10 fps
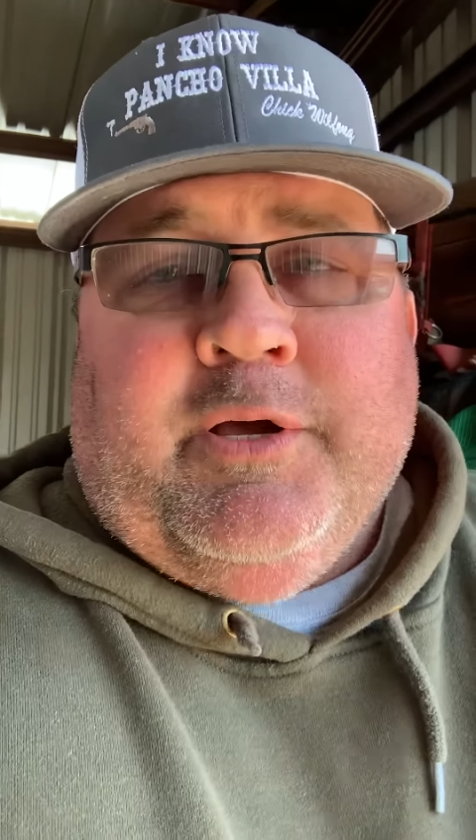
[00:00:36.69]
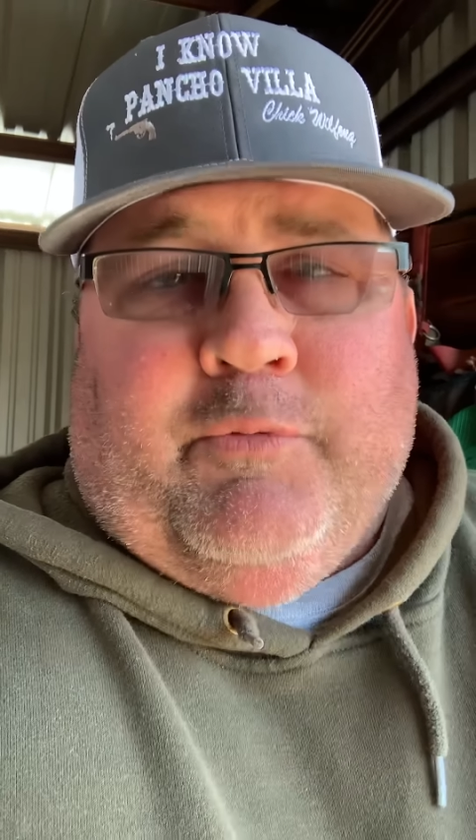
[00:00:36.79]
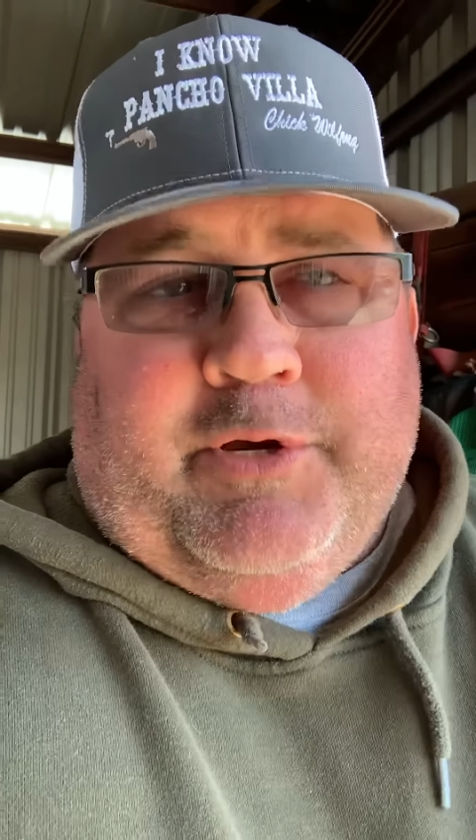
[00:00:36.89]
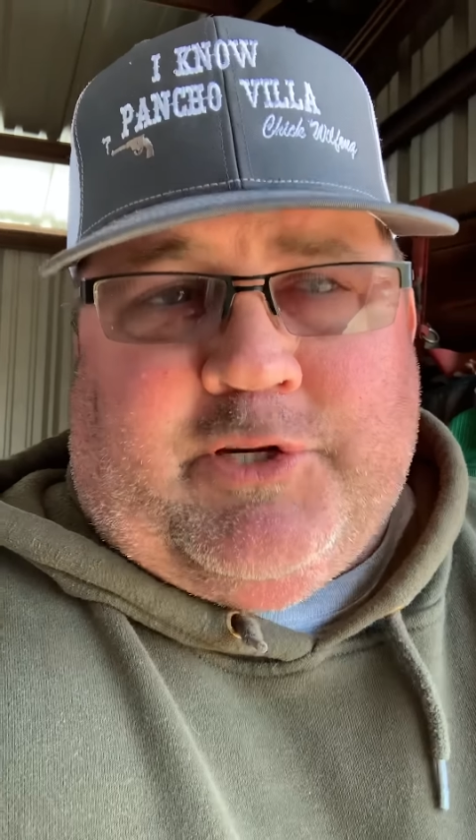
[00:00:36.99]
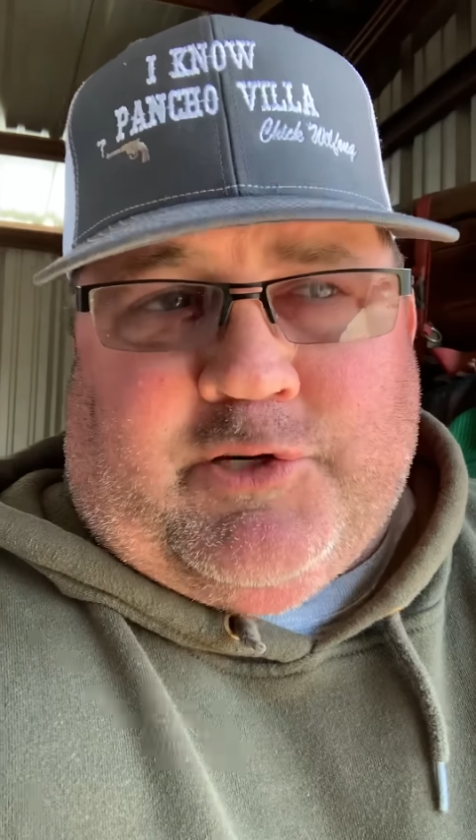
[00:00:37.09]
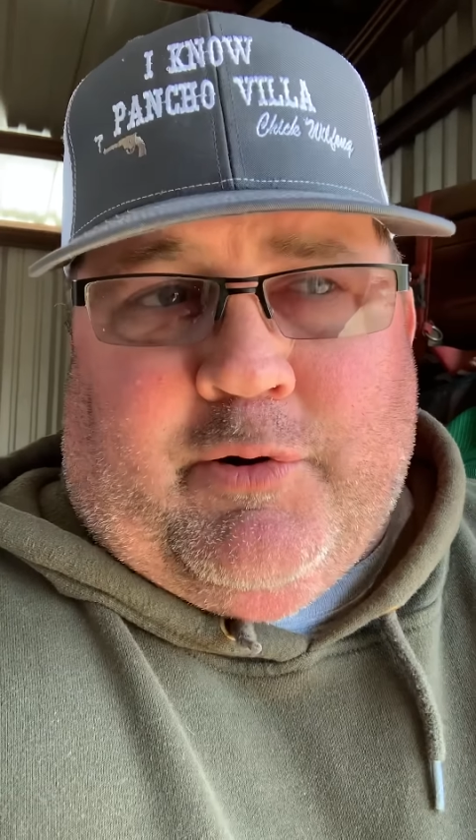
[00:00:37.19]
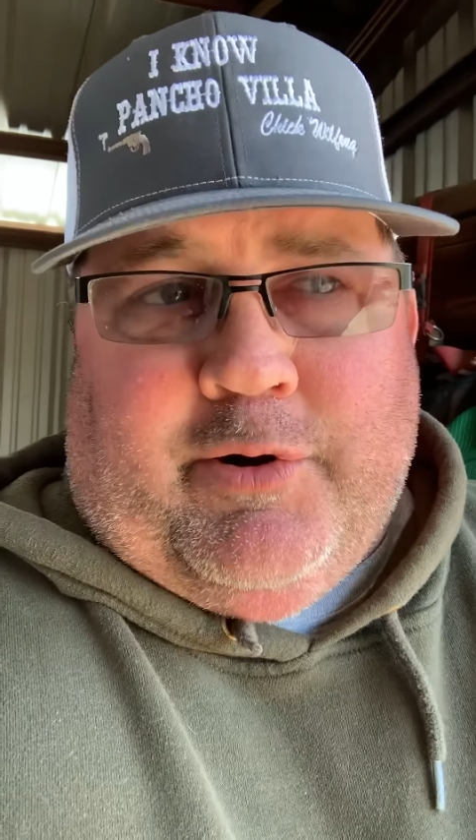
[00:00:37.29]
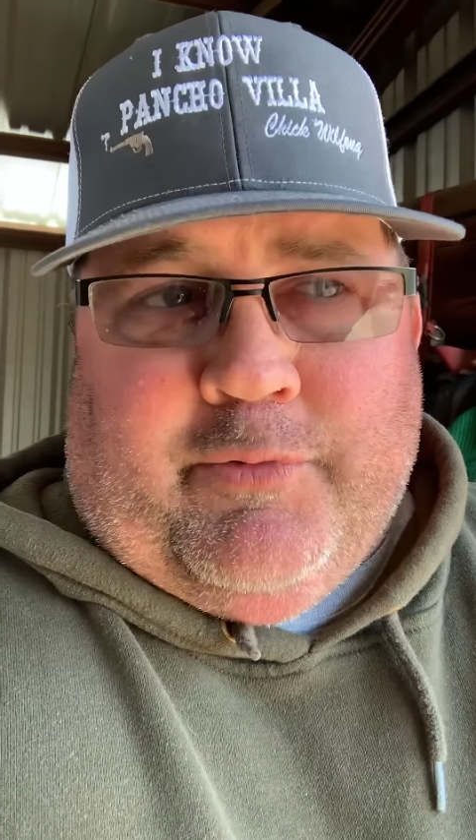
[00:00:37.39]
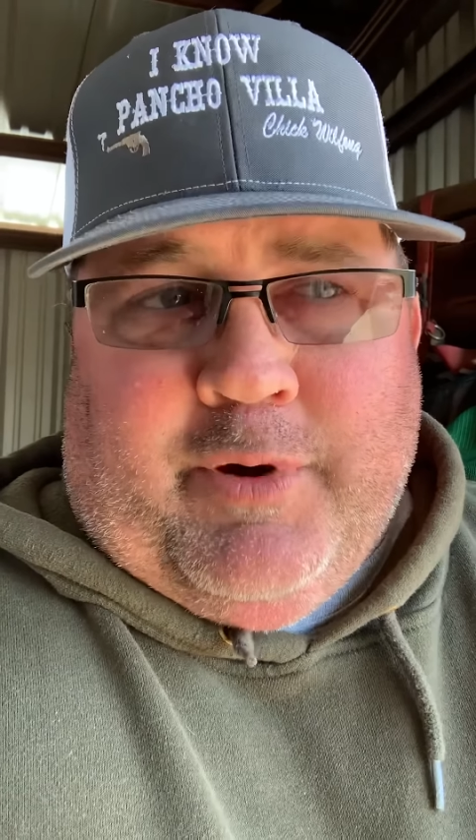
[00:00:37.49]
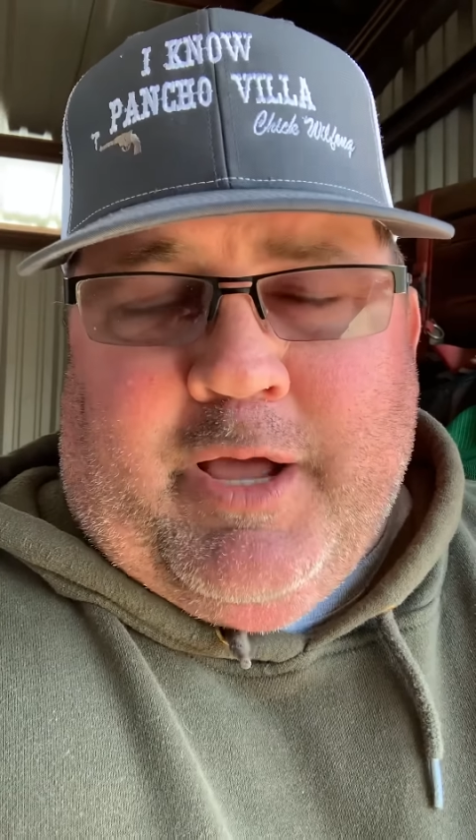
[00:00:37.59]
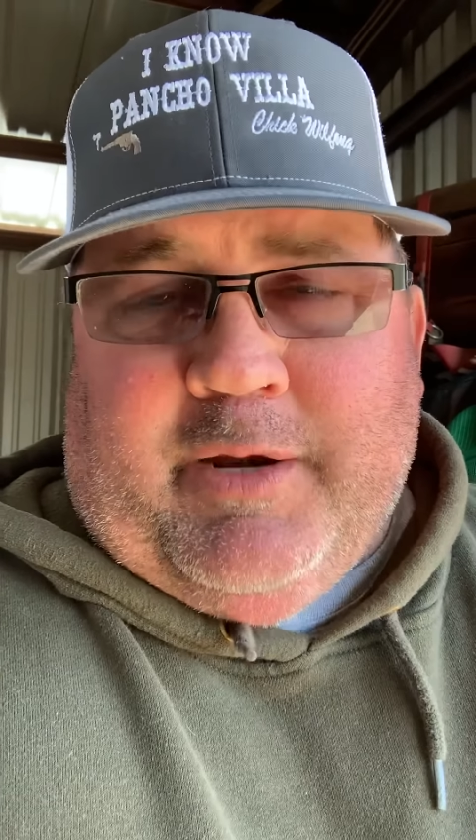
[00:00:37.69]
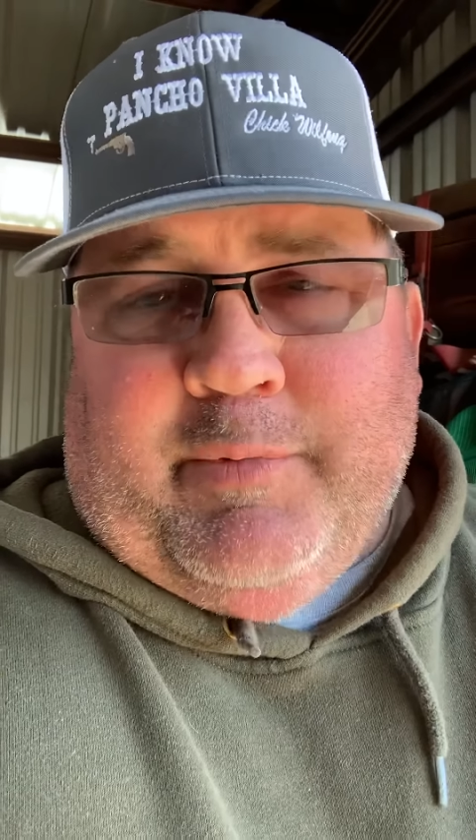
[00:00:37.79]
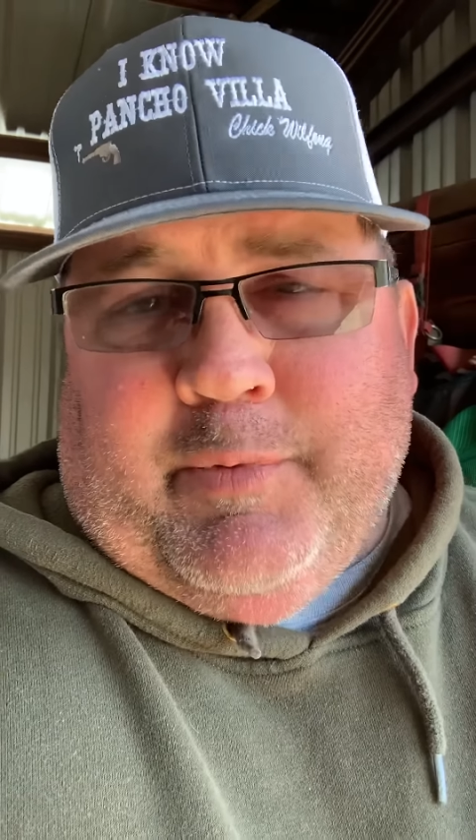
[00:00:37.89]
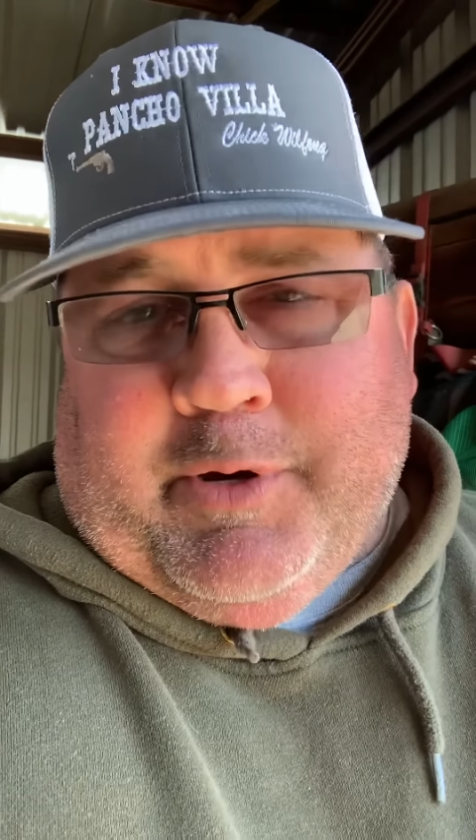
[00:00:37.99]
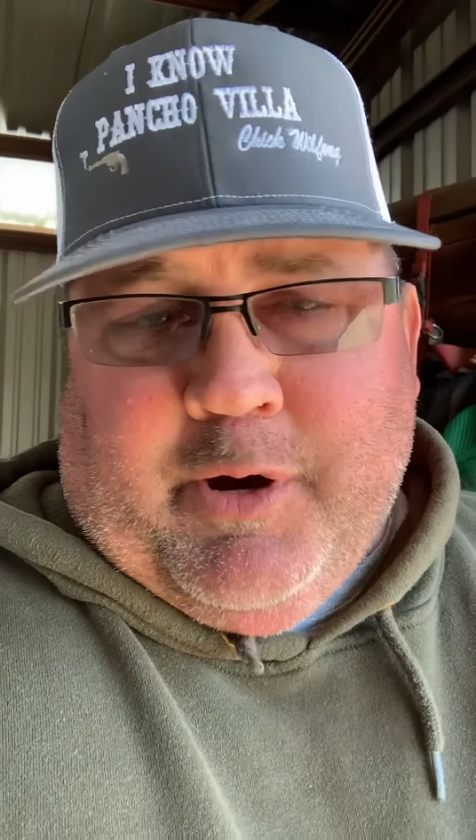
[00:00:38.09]
we started around them,
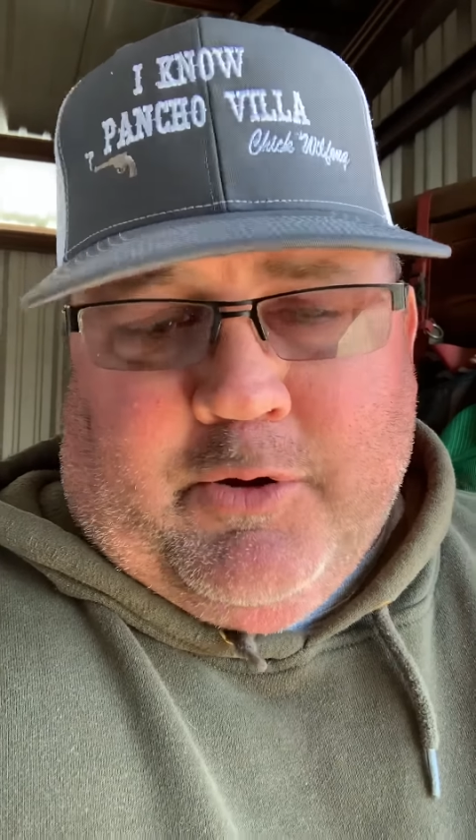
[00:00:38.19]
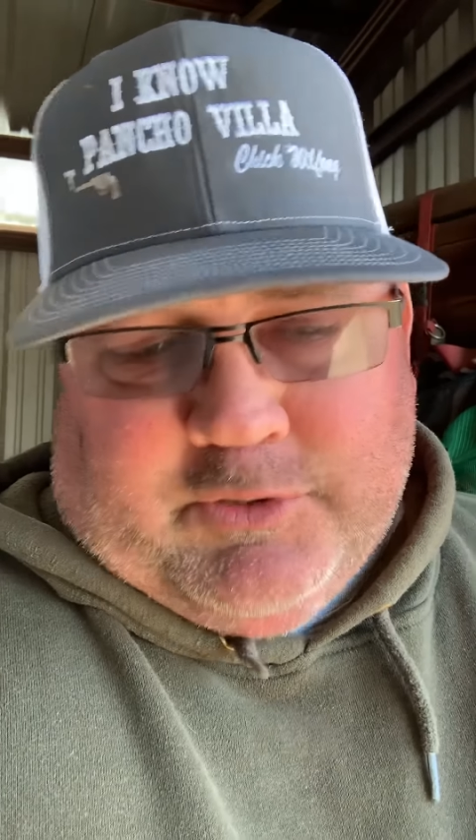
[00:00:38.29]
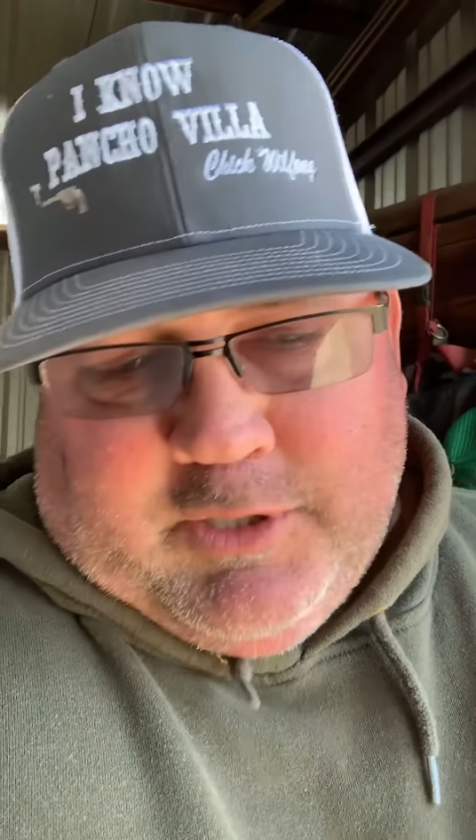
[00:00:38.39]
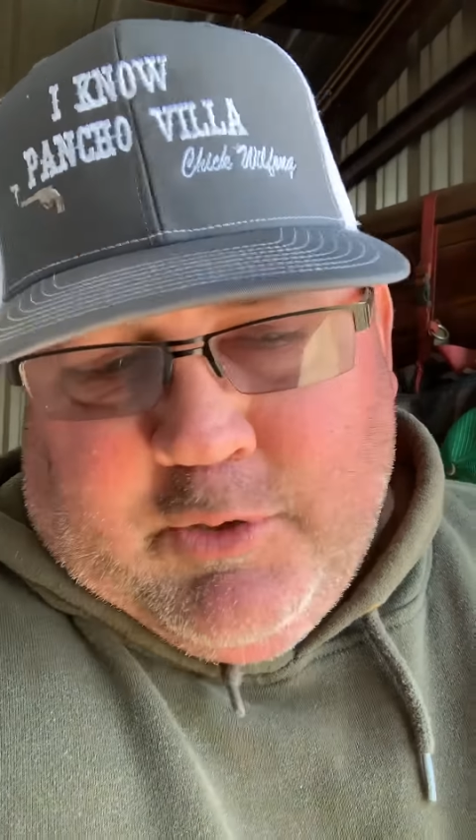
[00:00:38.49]
and we crossed a